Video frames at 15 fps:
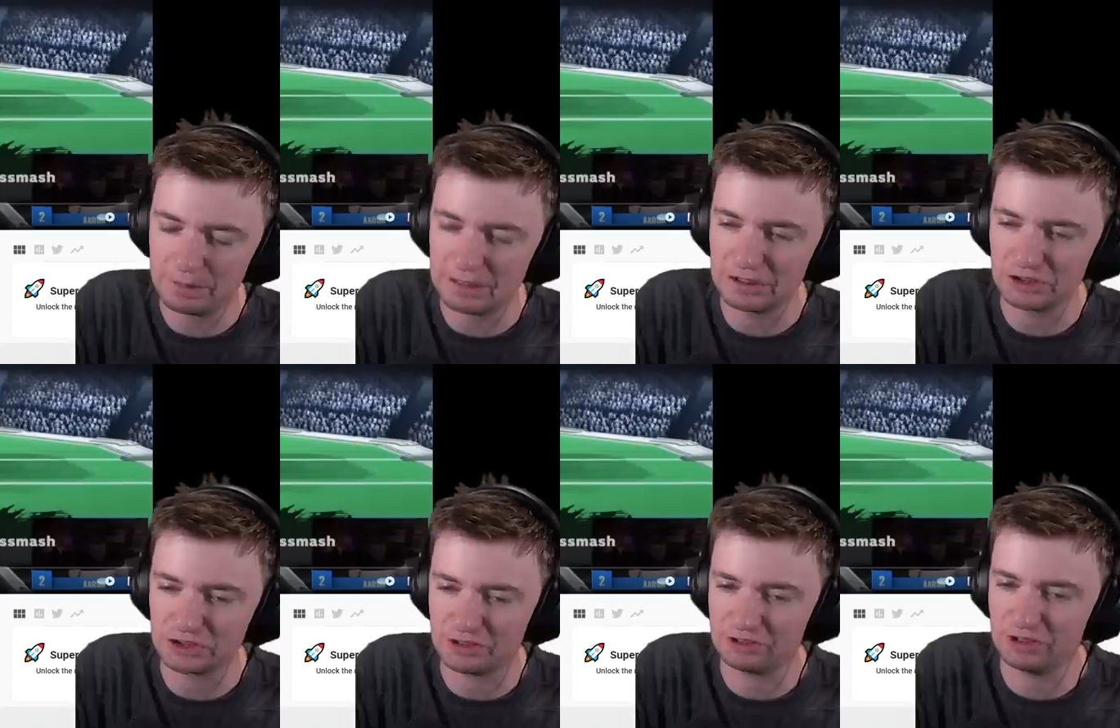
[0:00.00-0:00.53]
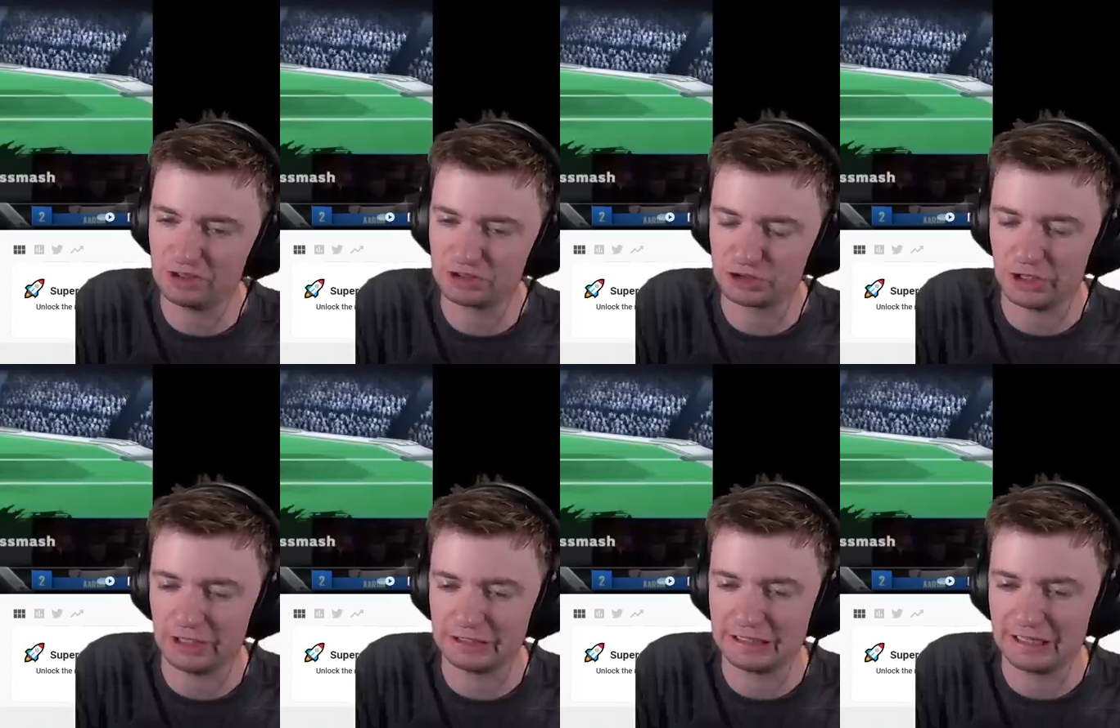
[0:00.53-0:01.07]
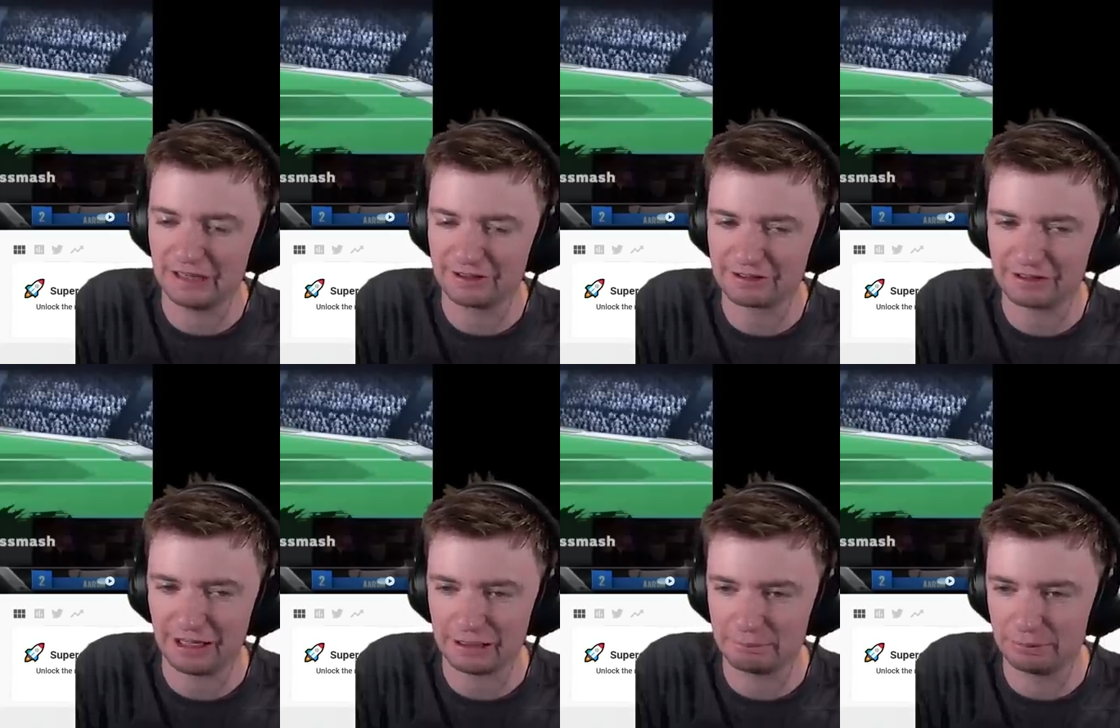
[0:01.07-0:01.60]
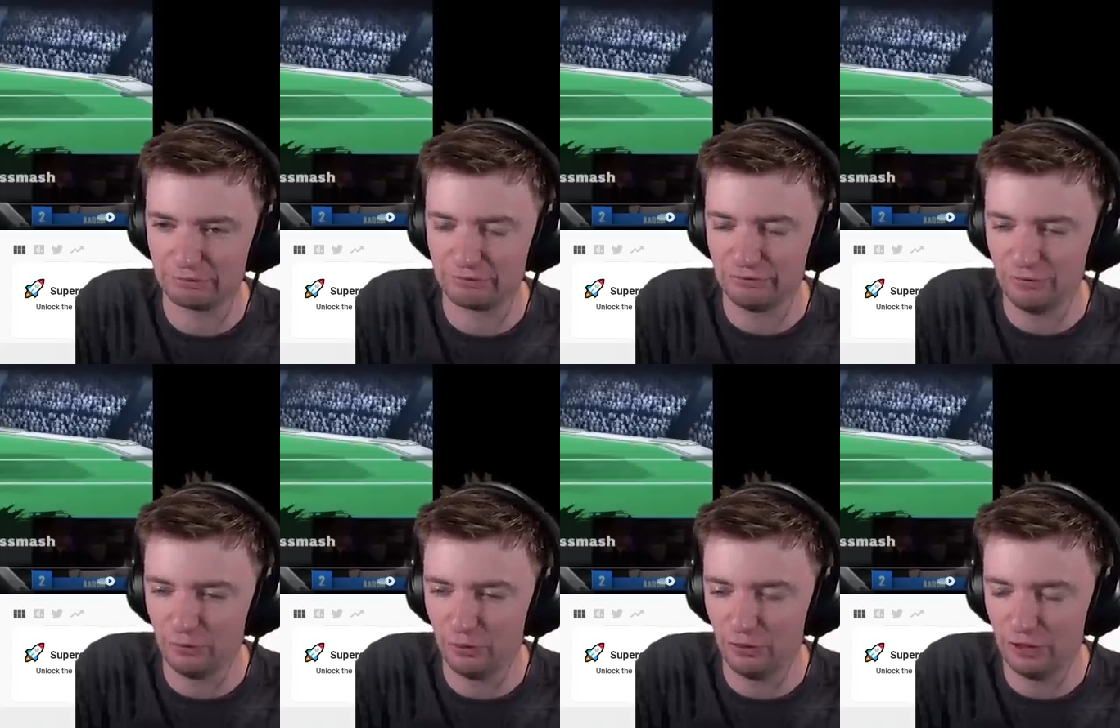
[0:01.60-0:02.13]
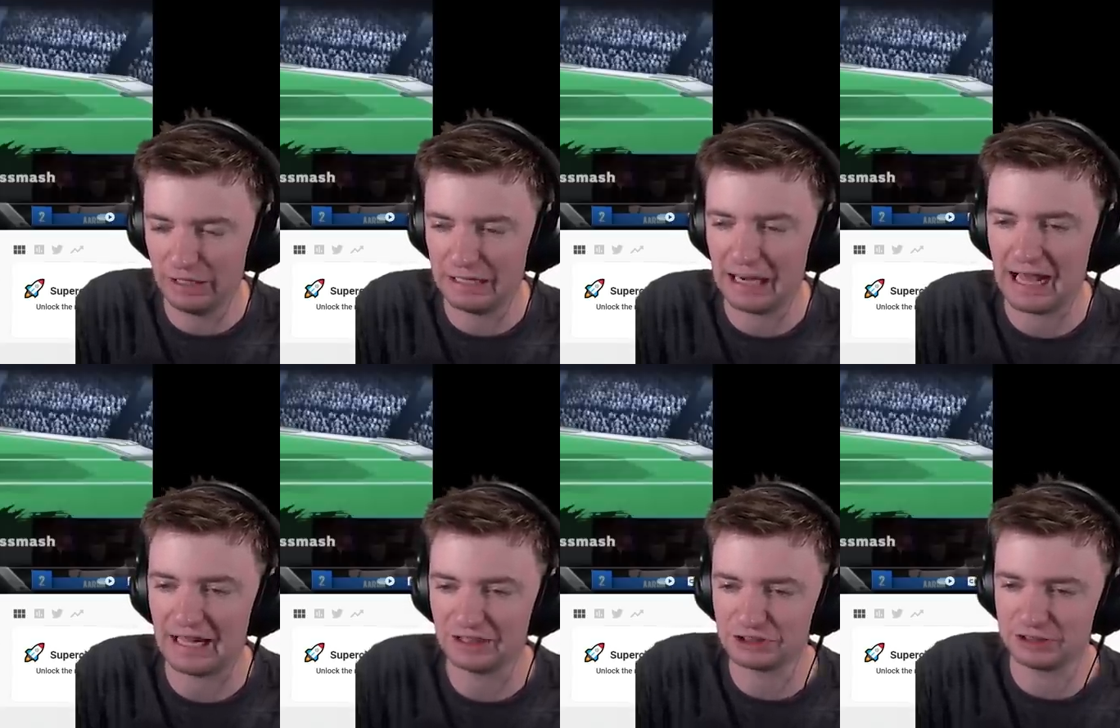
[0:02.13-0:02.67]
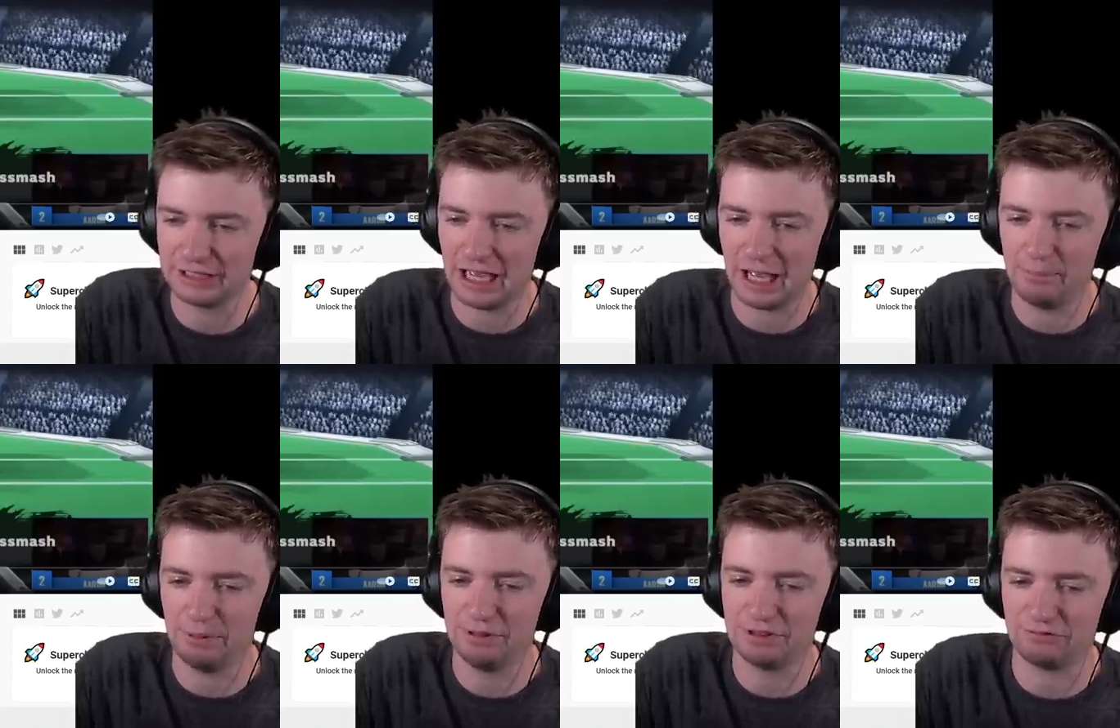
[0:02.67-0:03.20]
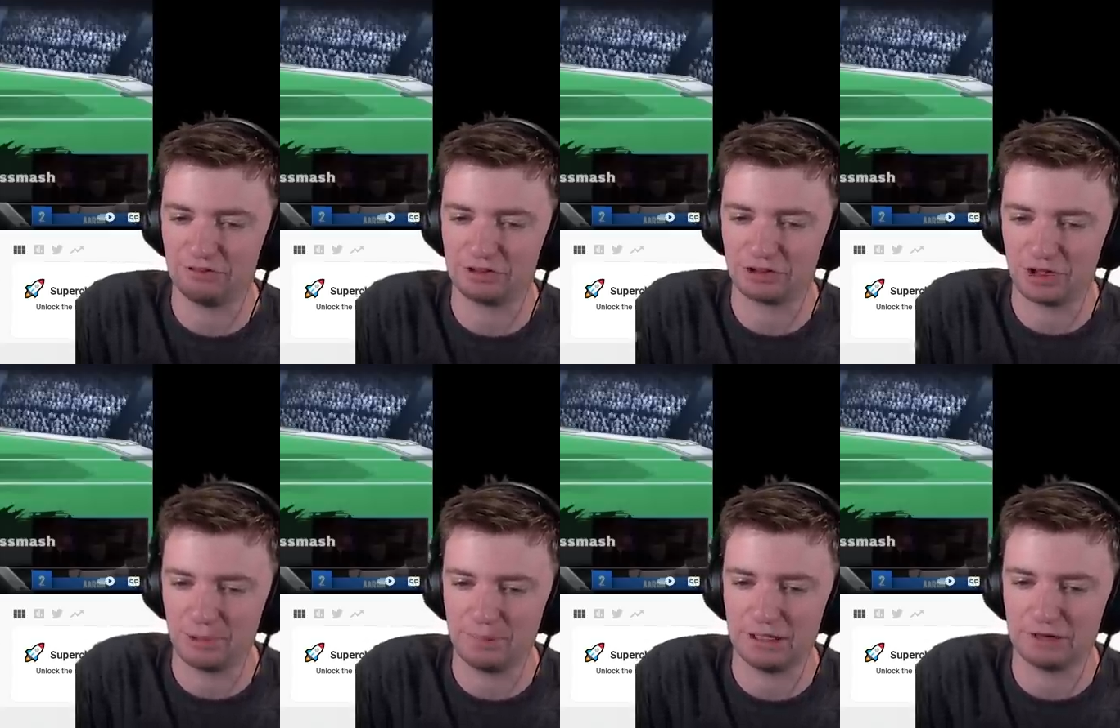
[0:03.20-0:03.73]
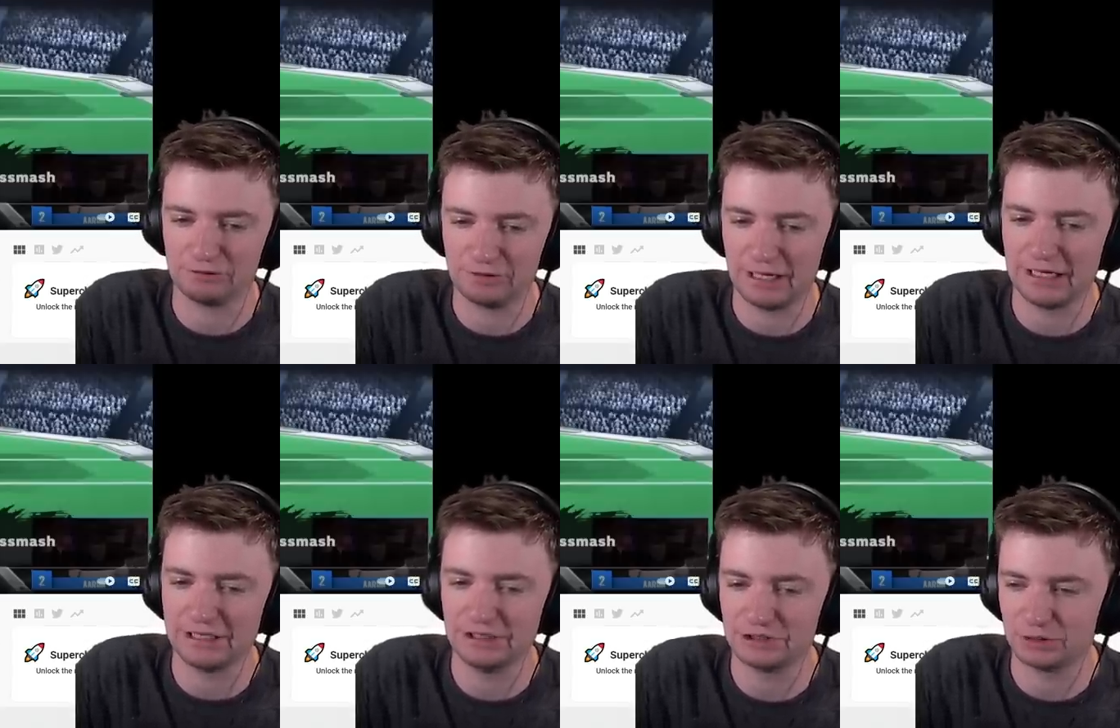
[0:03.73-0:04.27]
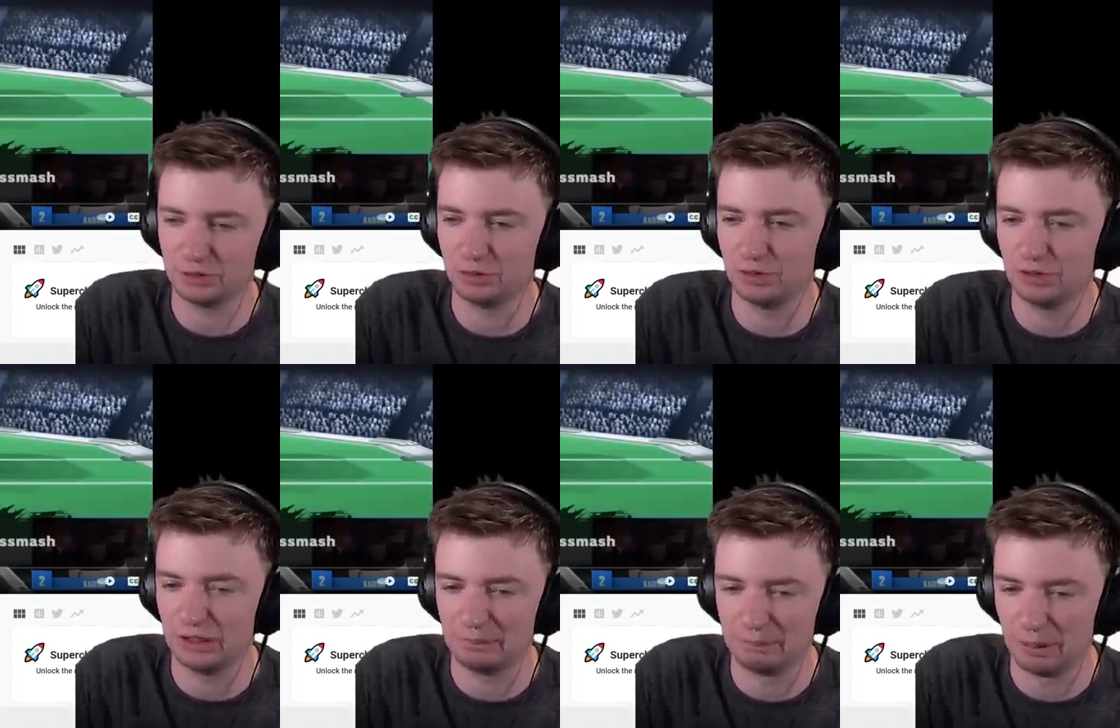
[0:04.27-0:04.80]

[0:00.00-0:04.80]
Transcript: be interesting to try and guess, like, before it actually happens, if it's going to be a Rage or a